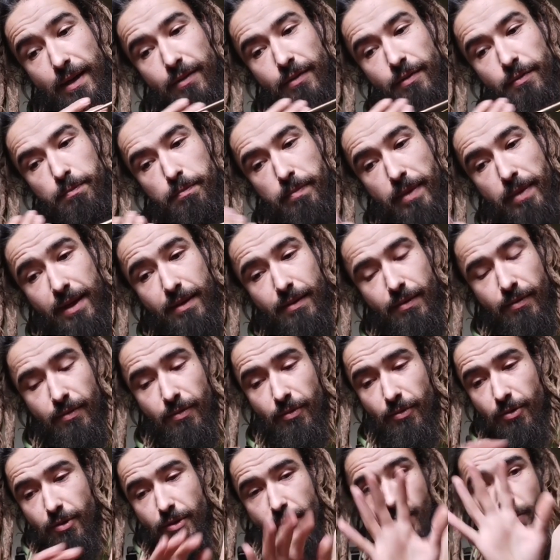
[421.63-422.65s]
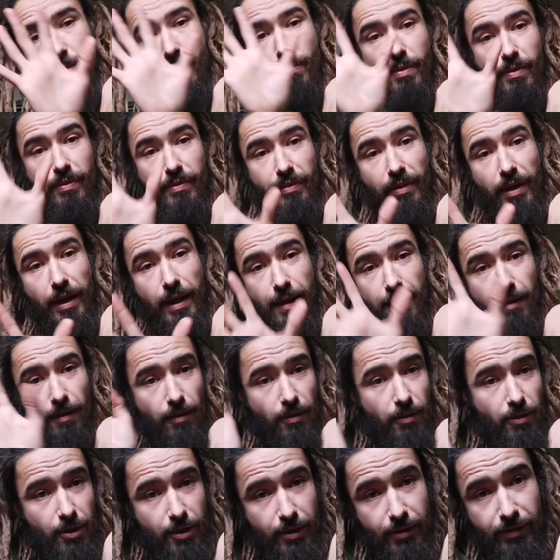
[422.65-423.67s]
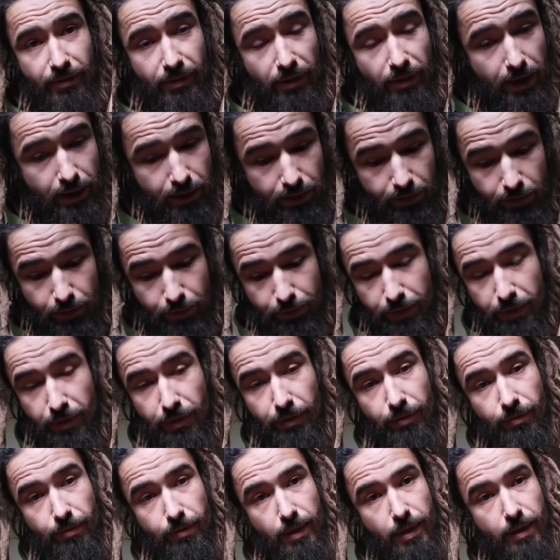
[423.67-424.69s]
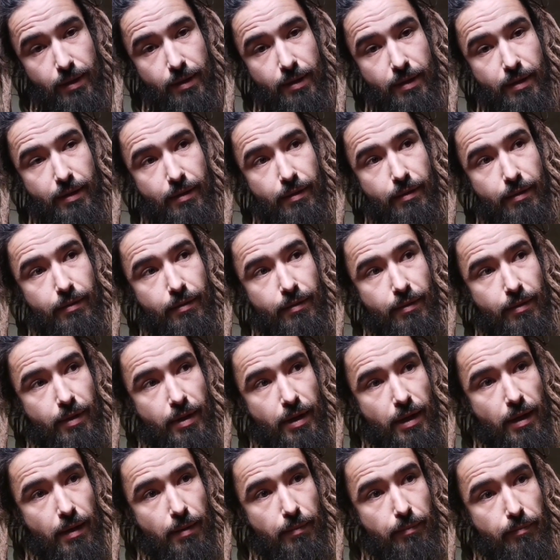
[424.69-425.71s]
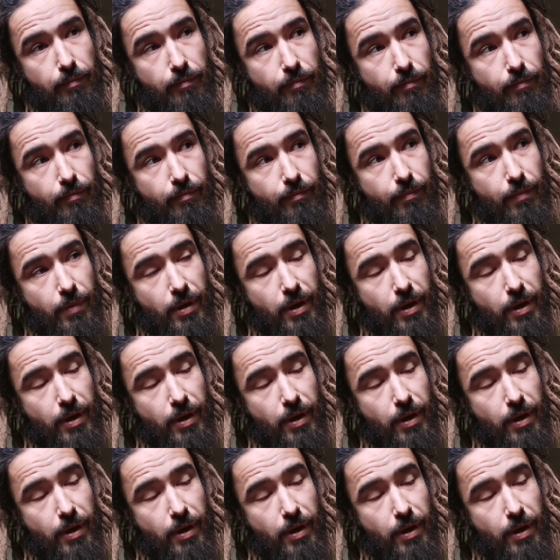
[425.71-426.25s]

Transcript: expanse or scale or size of the sphere is um,